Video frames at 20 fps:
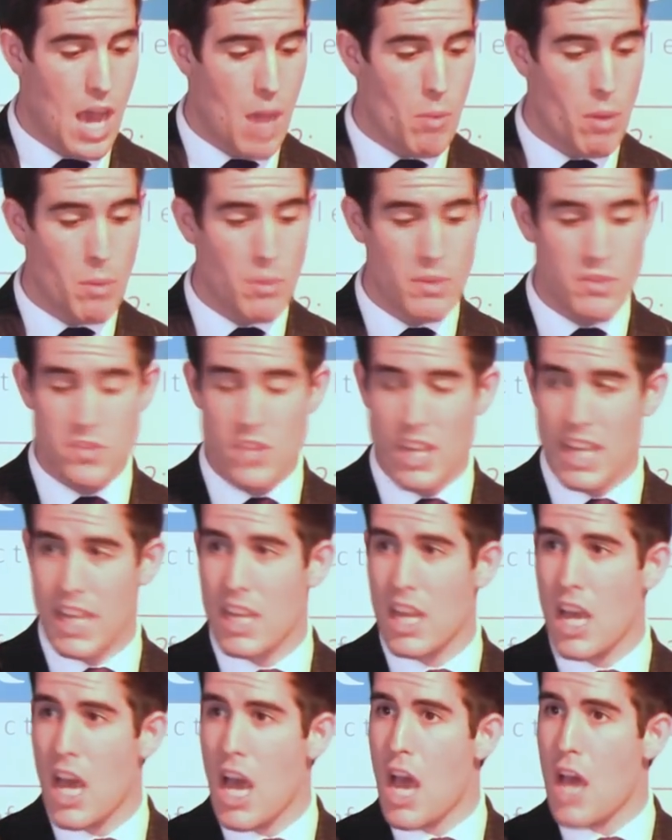where we've
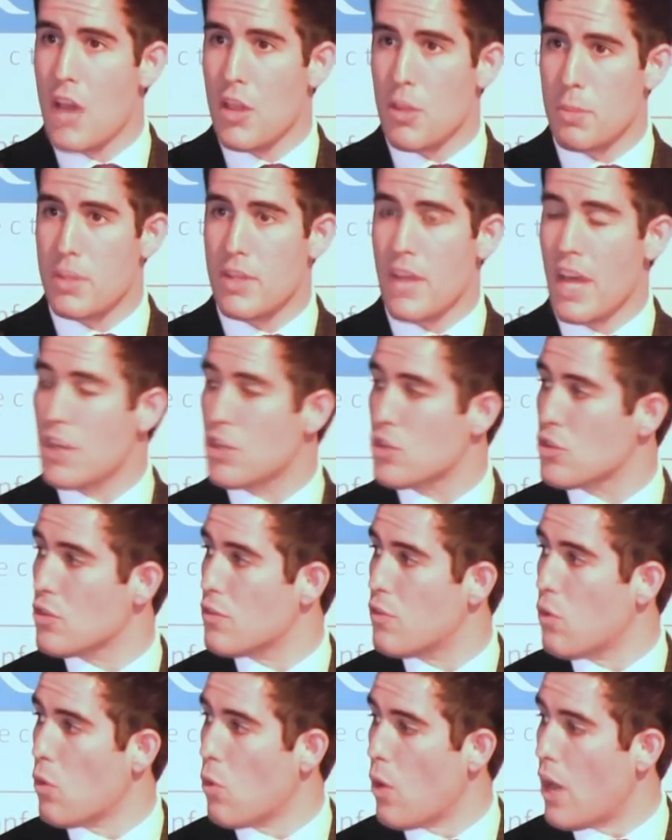seen the potential
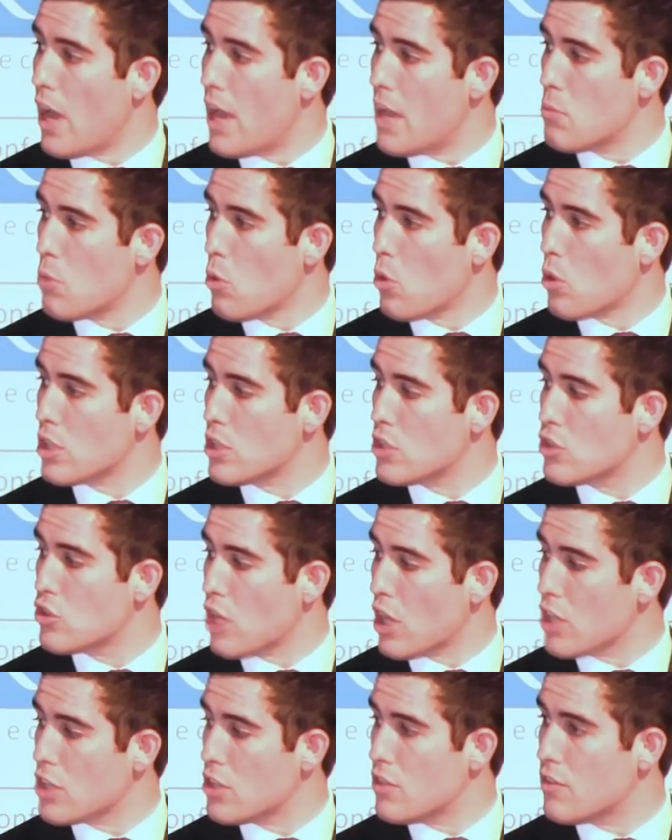for a more
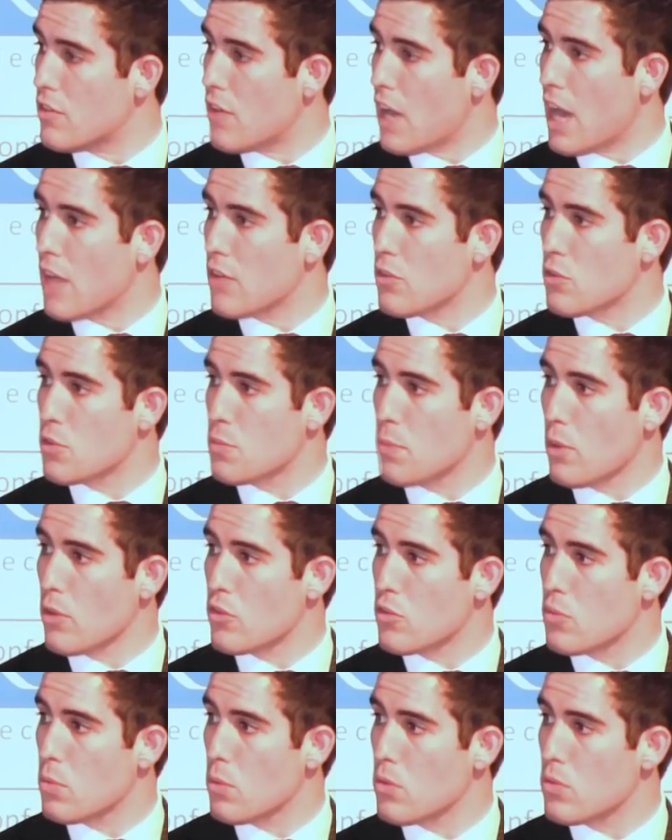constructive and
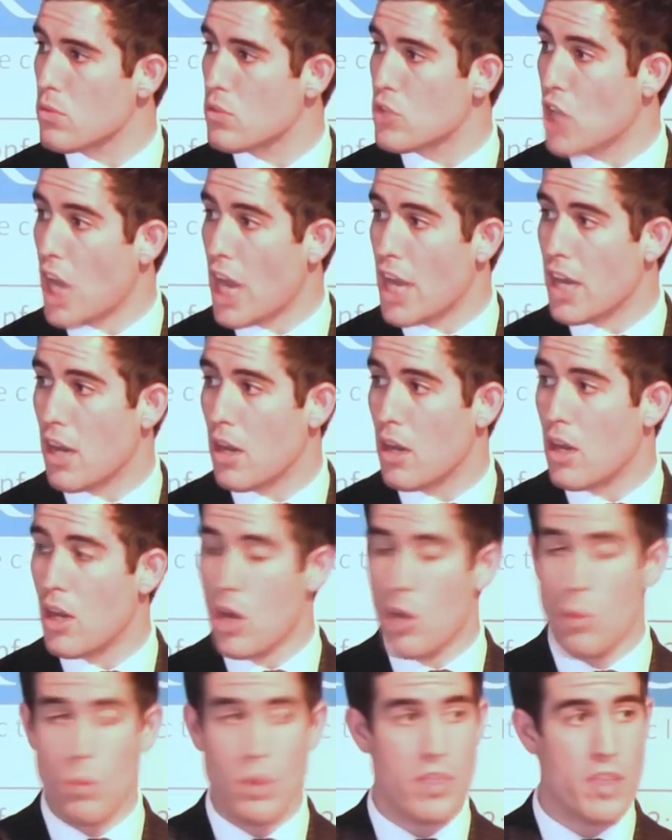responsible China
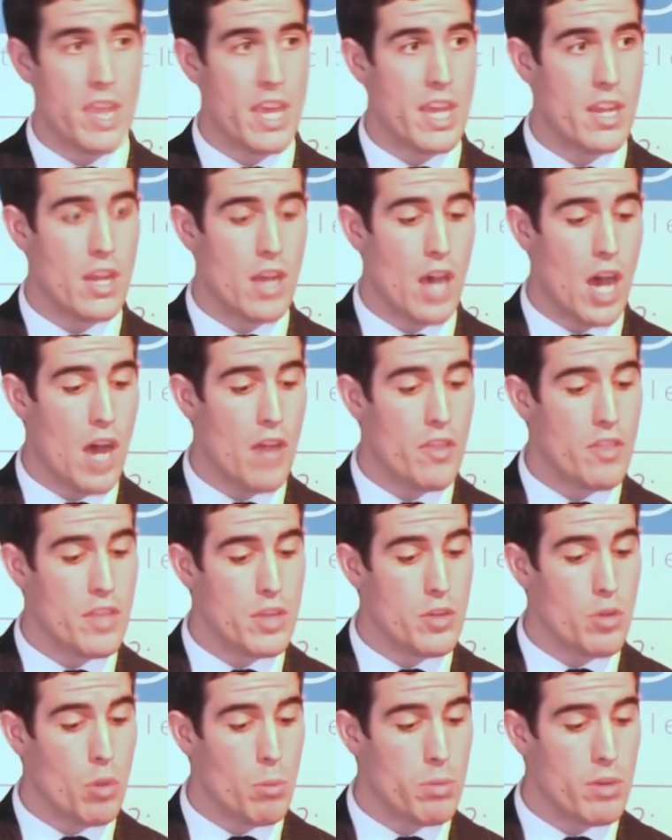within
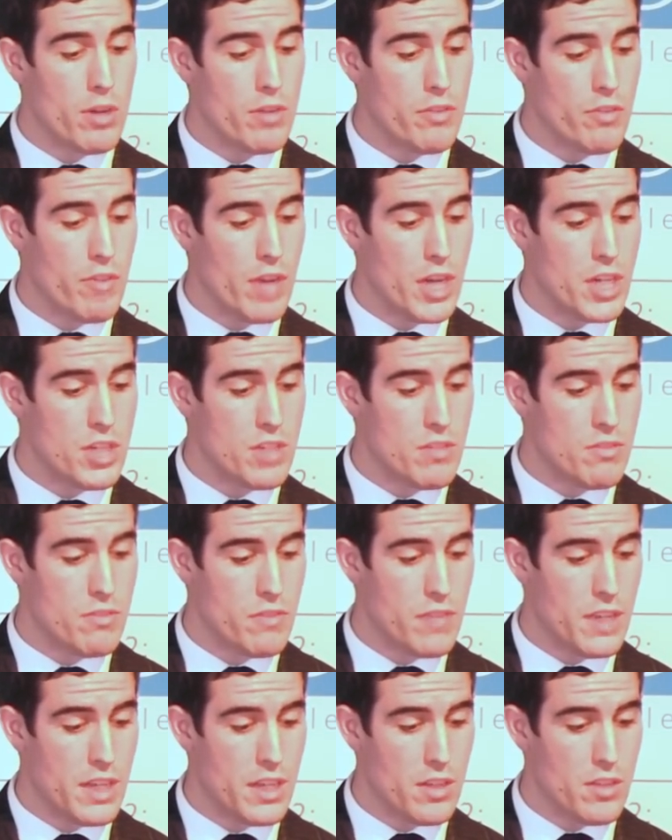the non-proliferation
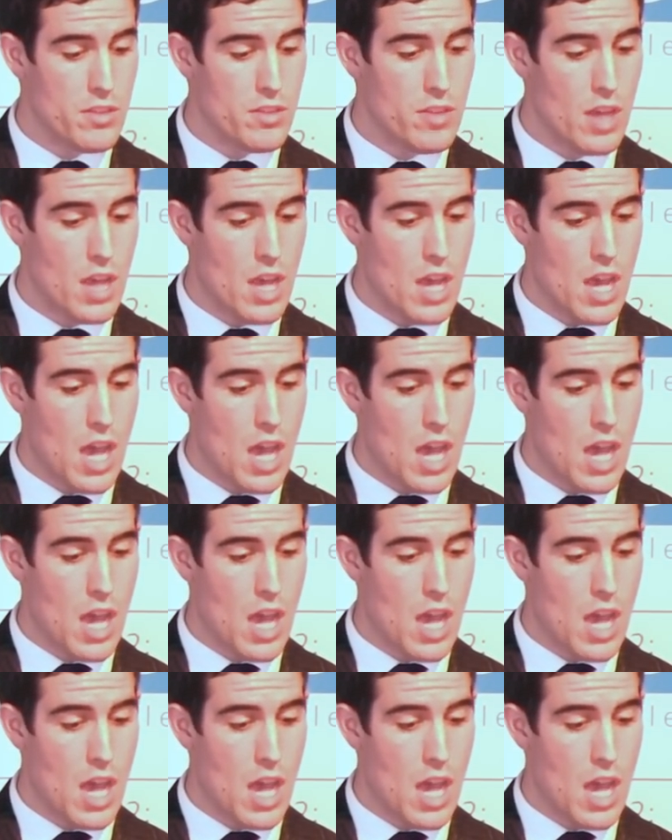field.